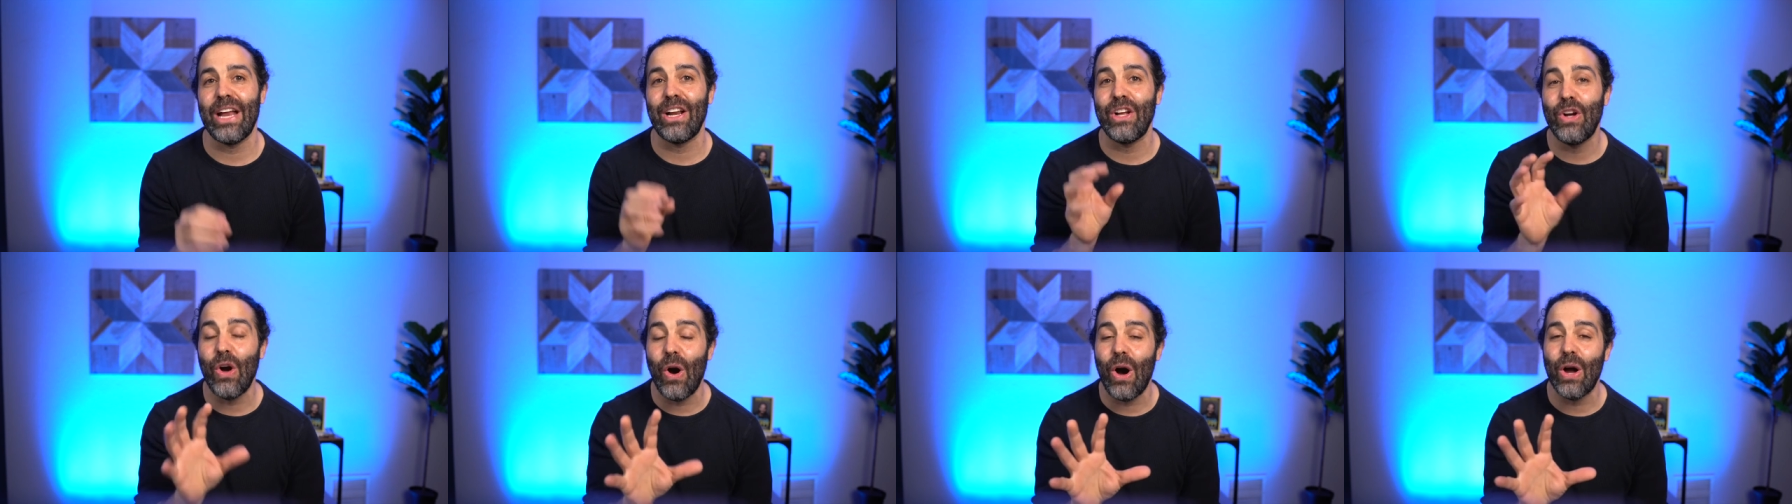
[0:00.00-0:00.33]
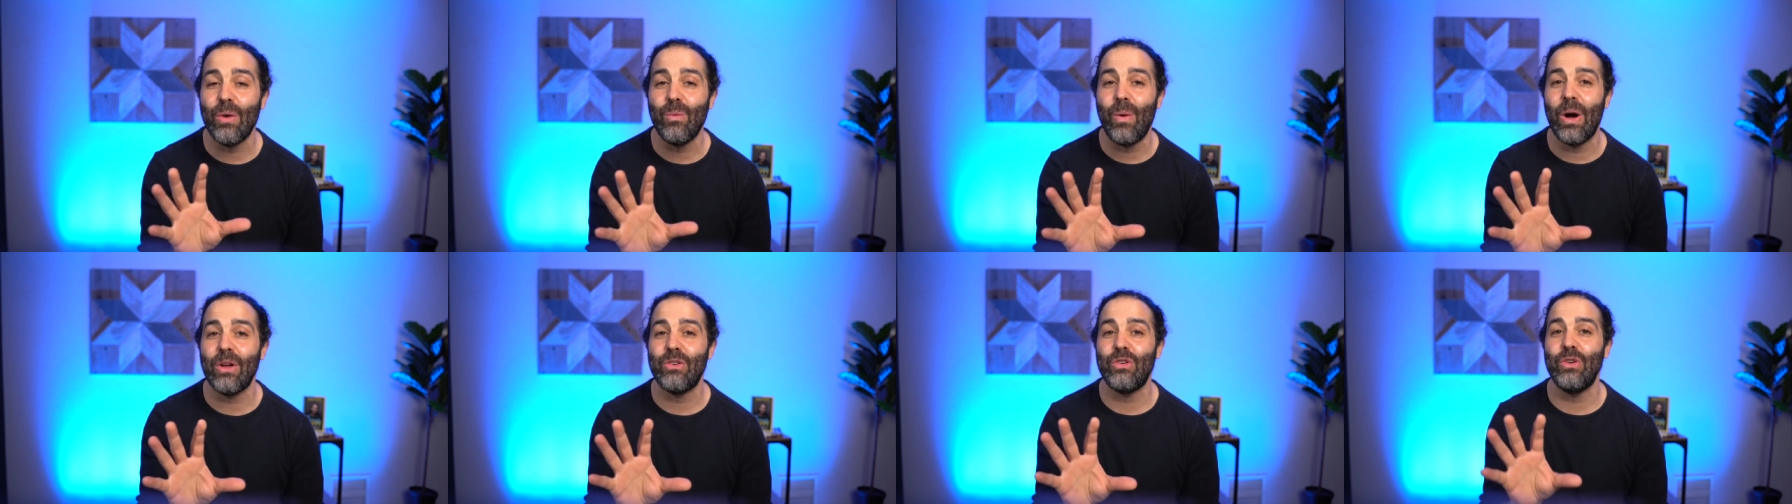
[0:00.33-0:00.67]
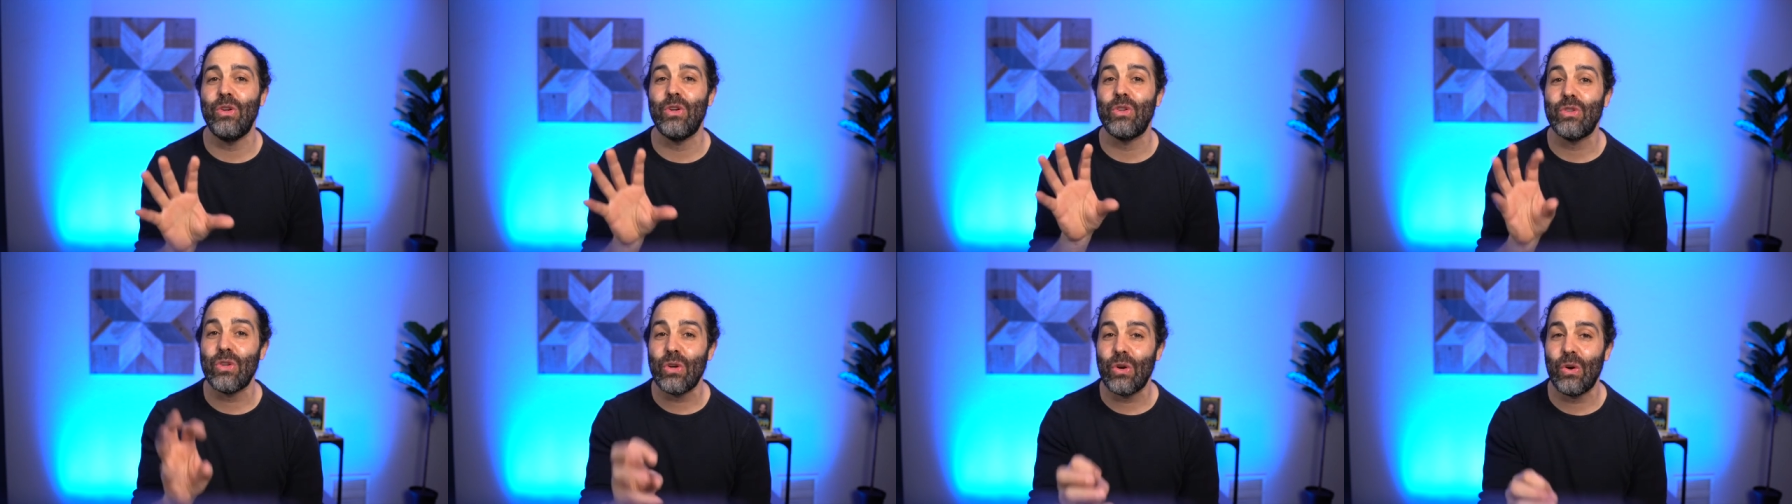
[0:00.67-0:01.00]
And God wants
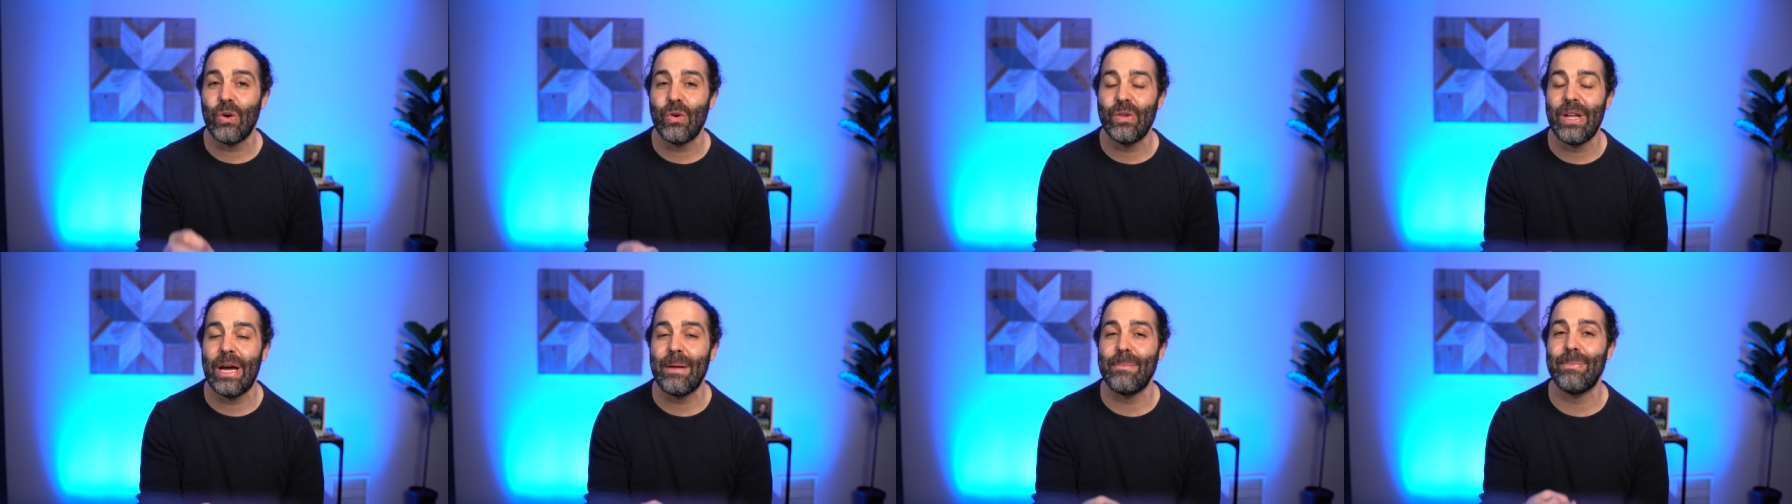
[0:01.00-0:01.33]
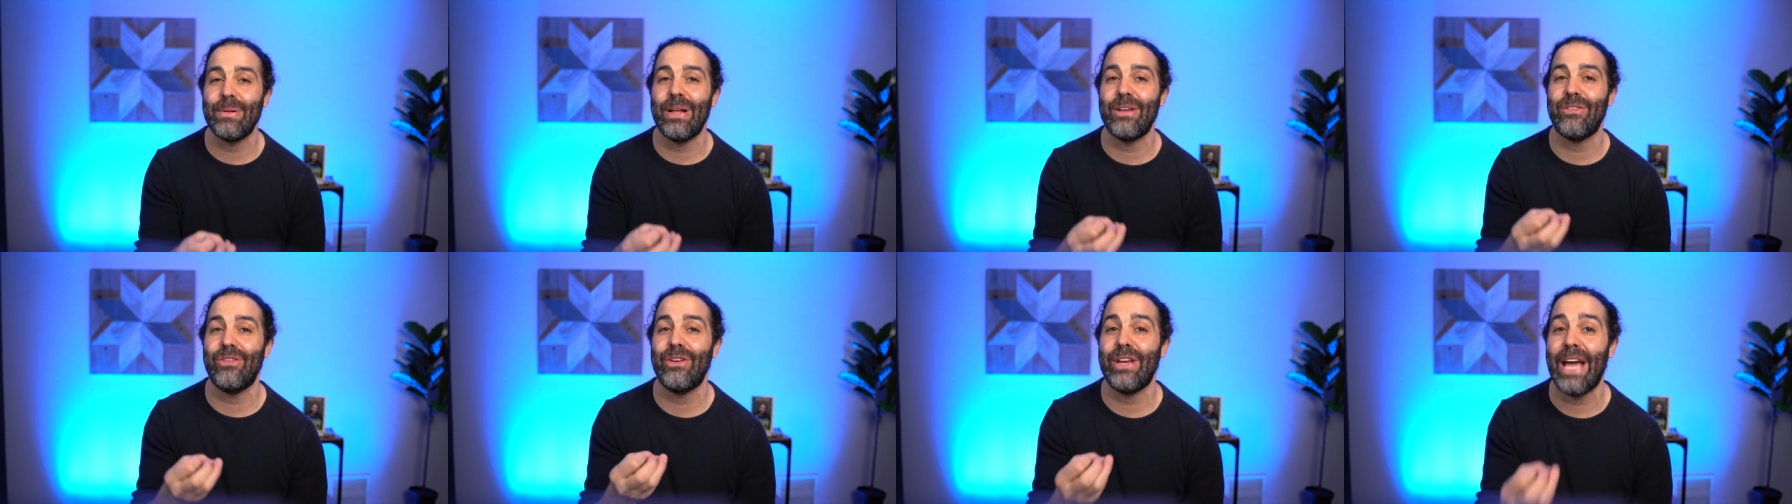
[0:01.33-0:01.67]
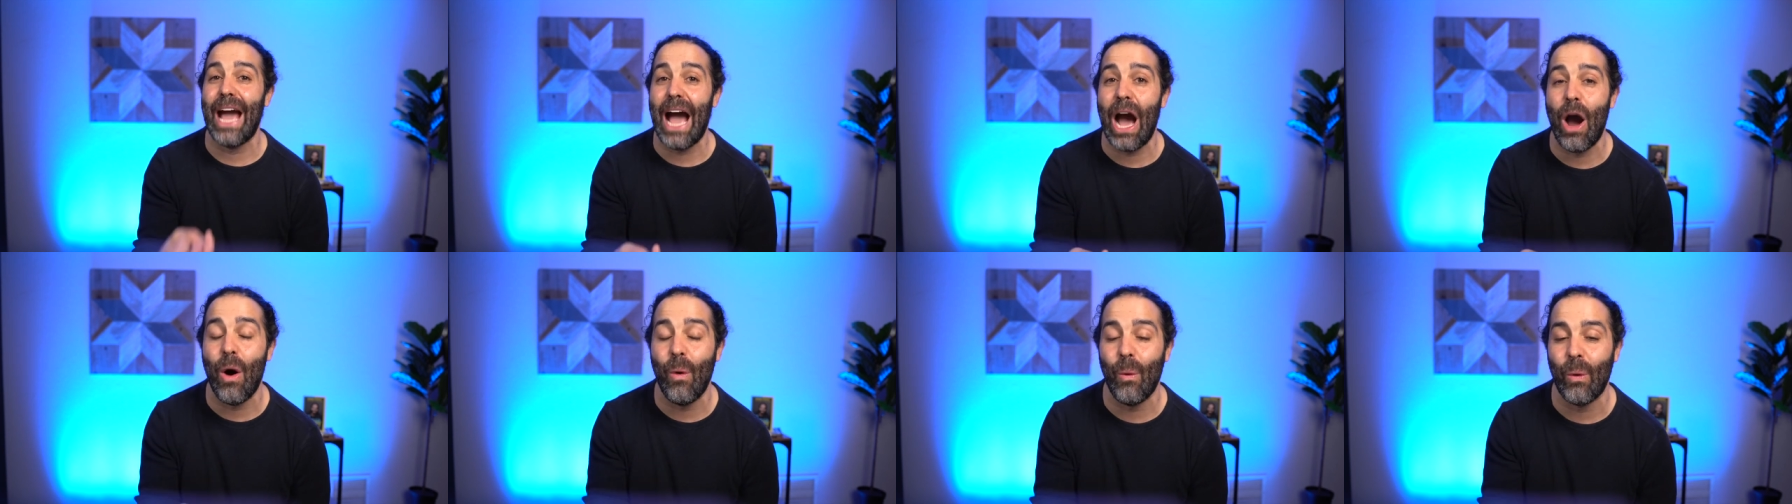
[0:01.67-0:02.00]
you to turn that
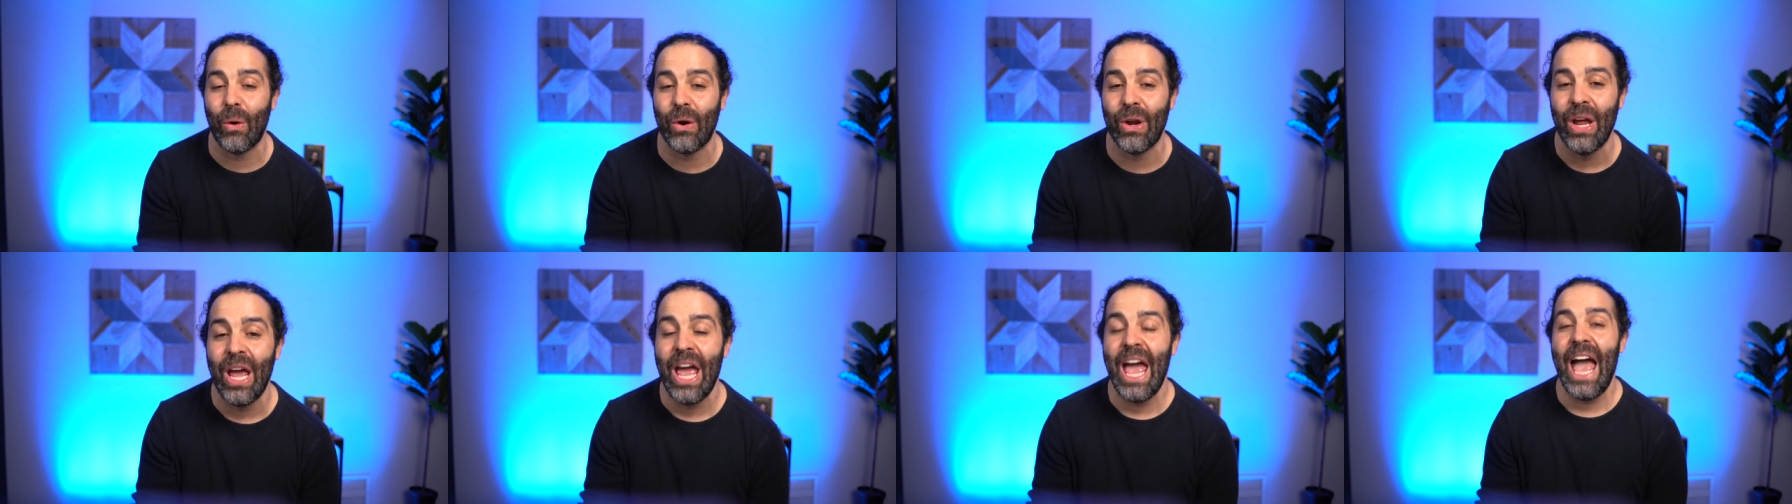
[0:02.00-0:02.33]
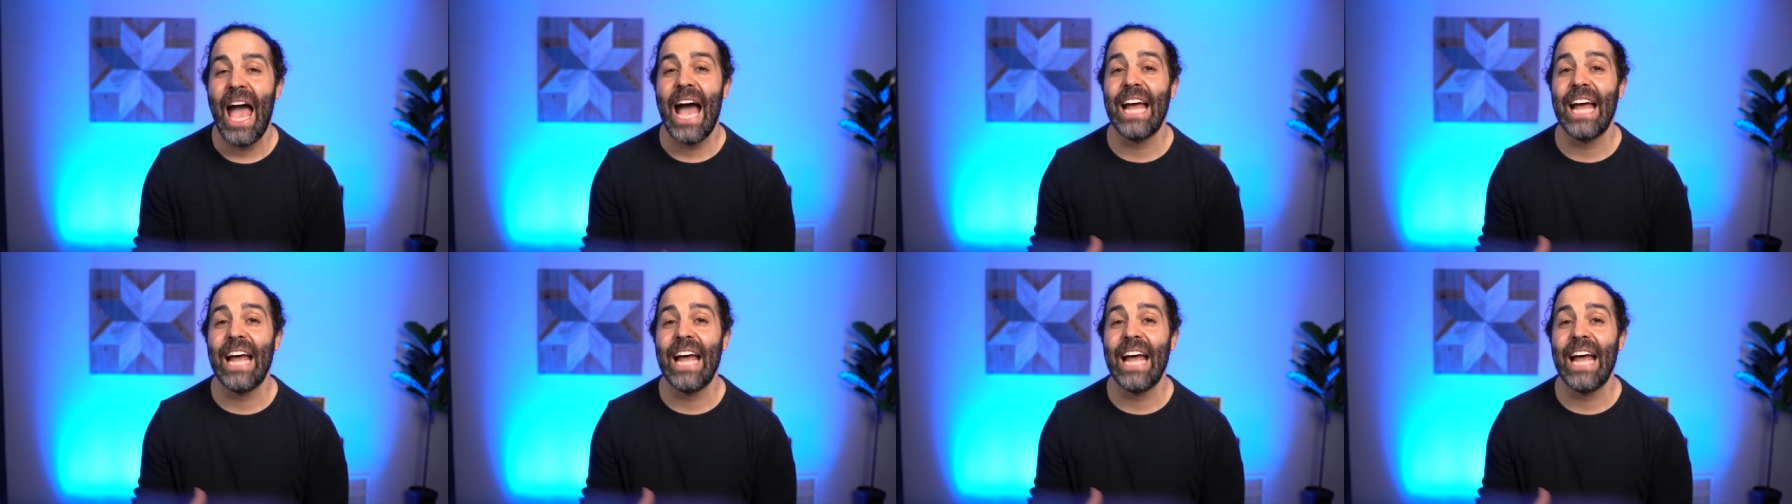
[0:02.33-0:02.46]
blessing outward.